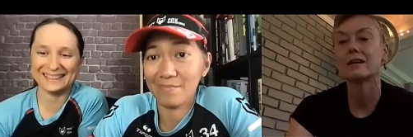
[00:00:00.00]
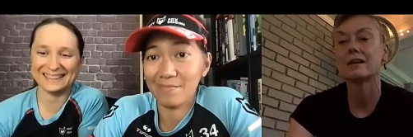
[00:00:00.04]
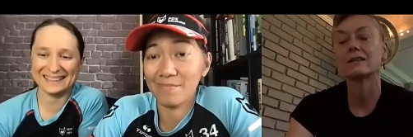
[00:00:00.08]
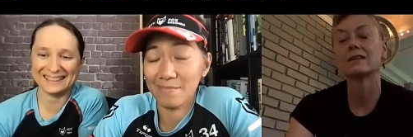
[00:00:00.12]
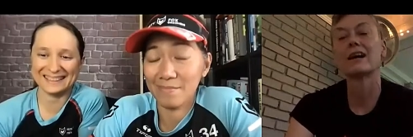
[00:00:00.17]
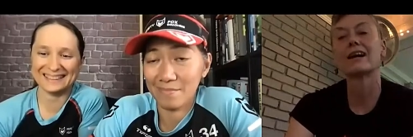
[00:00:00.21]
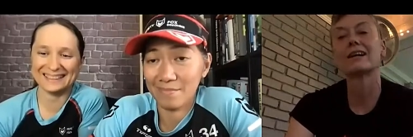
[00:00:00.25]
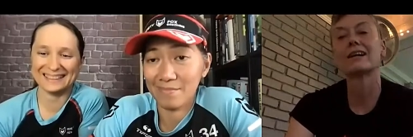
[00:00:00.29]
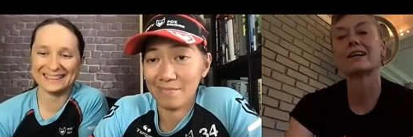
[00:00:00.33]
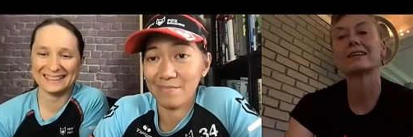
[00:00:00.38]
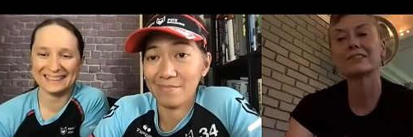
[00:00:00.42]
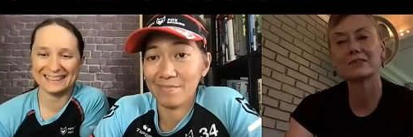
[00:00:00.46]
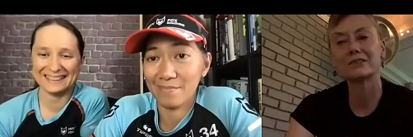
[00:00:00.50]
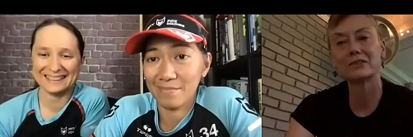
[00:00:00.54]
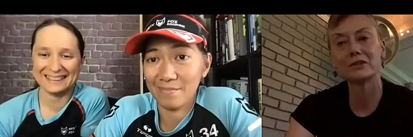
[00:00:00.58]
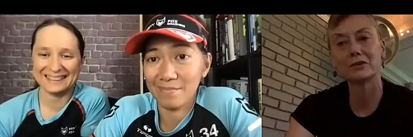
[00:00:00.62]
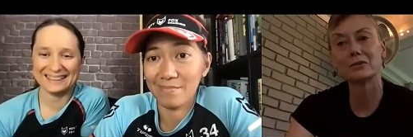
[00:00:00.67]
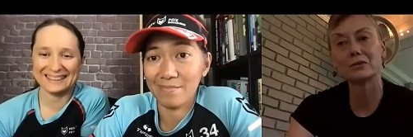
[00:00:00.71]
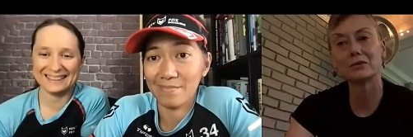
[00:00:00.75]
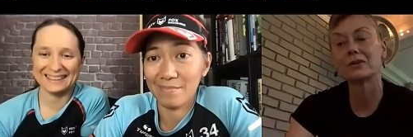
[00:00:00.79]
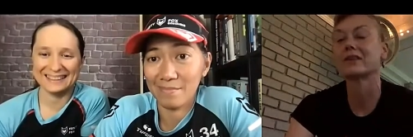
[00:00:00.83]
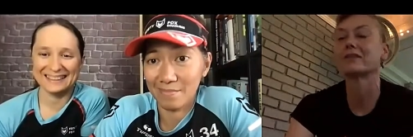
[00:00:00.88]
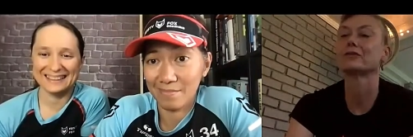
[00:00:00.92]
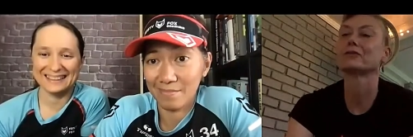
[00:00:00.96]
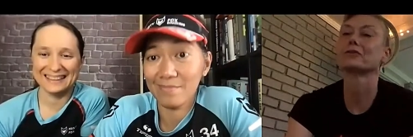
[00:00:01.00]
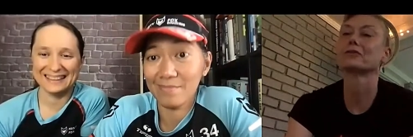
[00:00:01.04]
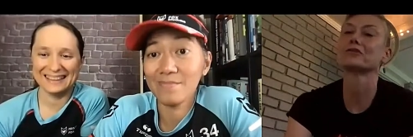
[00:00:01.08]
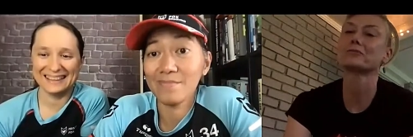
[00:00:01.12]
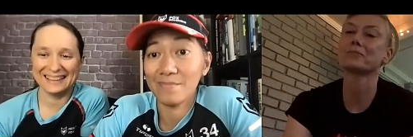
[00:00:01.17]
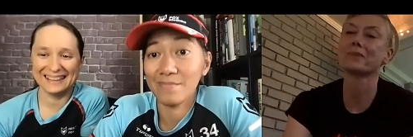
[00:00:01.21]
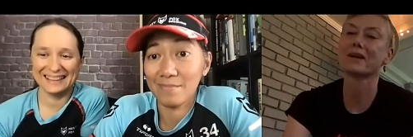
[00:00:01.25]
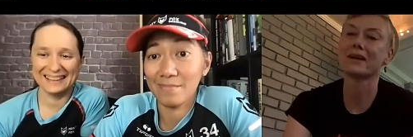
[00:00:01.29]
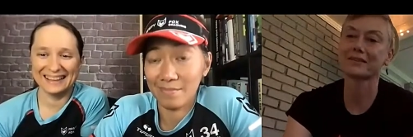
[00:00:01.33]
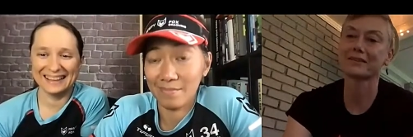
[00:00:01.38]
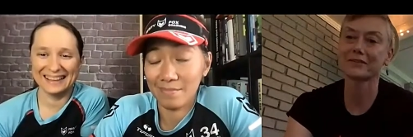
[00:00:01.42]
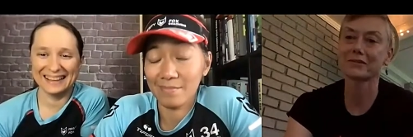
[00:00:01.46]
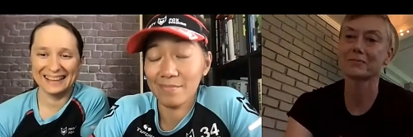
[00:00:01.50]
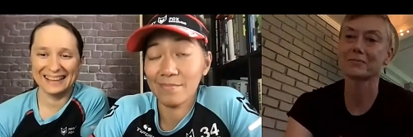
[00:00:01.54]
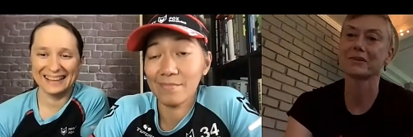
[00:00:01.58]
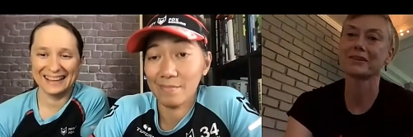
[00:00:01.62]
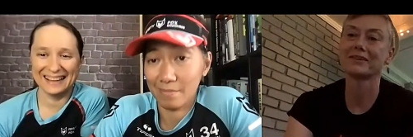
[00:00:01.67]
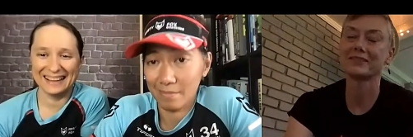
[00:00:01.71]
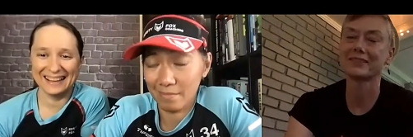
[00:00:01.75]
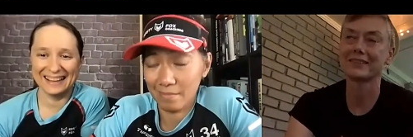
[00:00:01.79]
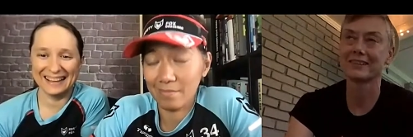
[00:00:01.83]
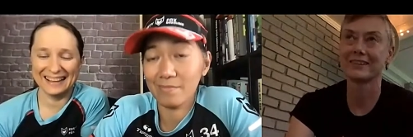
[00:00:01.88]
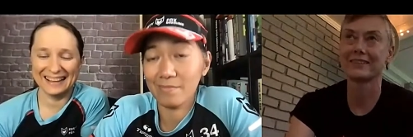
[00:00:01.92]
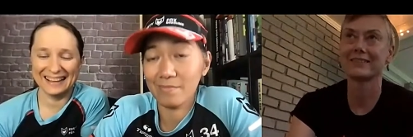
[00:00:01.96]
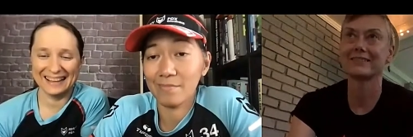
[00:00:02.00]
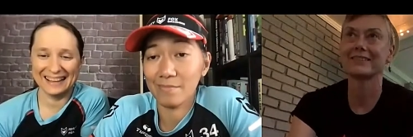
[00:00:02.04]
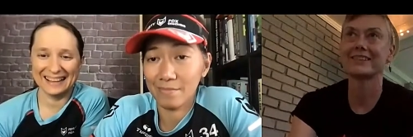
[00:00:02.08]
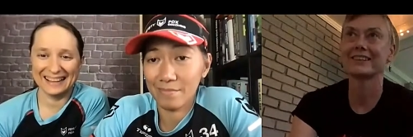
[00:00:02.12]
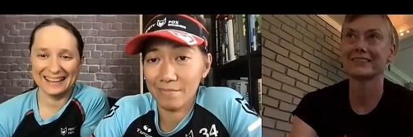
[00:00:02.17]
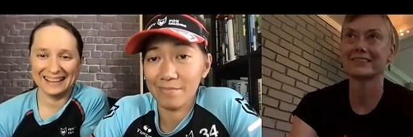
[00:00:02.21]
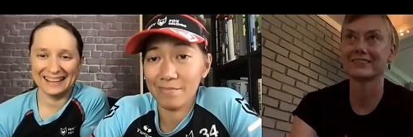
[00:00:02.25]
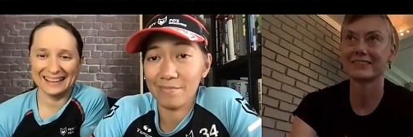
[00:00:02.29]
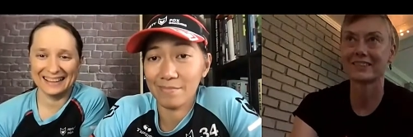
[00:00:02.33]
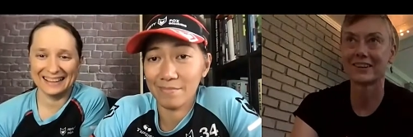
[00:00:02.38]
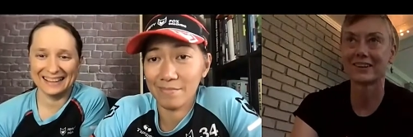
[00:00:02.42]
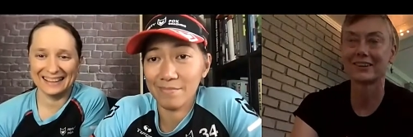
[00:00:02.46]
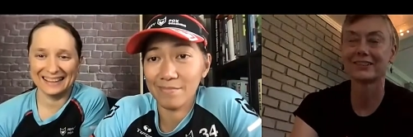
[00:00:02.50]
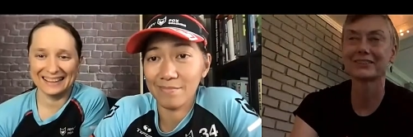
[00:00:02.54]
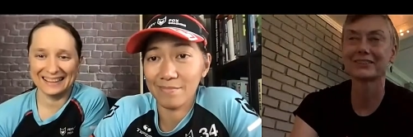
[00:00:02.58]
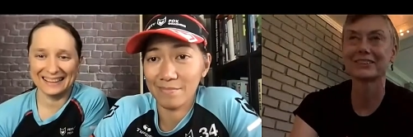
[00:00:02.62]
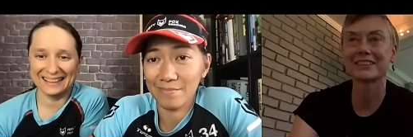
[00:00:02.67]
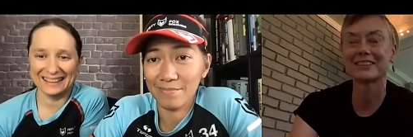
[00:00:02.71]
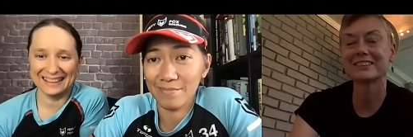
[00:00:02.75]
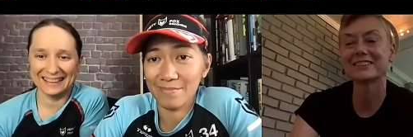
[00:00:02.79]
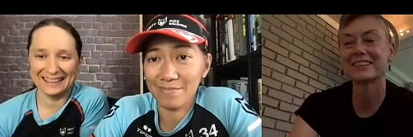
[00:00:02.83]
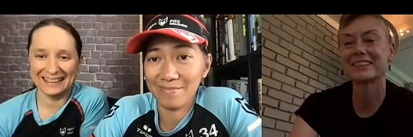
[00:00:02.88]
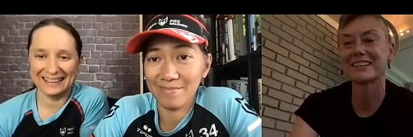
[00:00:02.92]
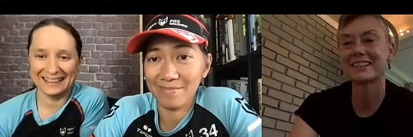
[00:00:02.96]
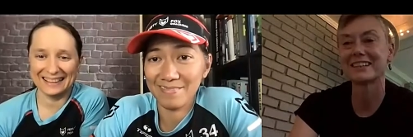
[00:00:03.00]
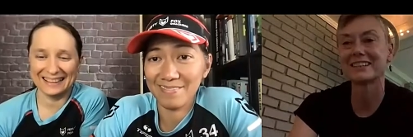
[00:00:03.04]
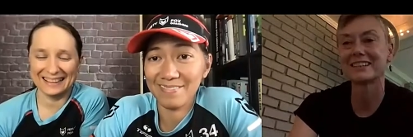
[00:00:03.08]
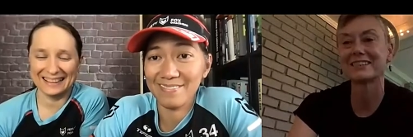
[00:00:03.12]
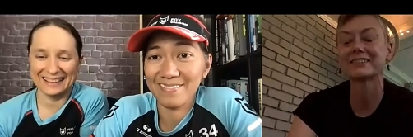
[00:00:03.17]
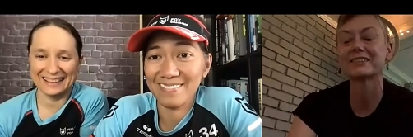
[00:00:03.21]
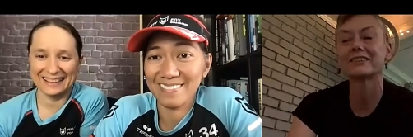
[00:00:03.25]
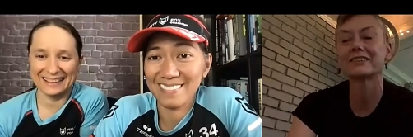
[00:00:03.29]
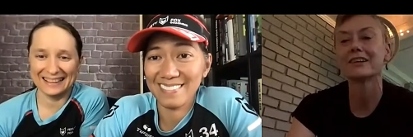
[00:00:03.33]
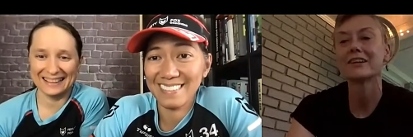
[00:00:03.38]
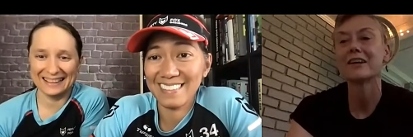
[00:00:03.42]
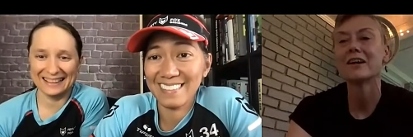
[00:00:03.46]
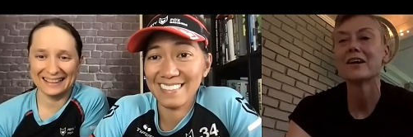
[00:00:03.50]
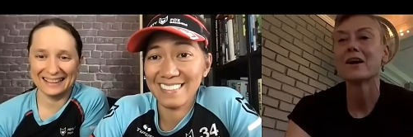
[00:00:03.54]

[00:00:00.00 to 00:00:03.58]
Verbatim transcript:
Speaker 1: like to do and other responsibility you know, the adulting things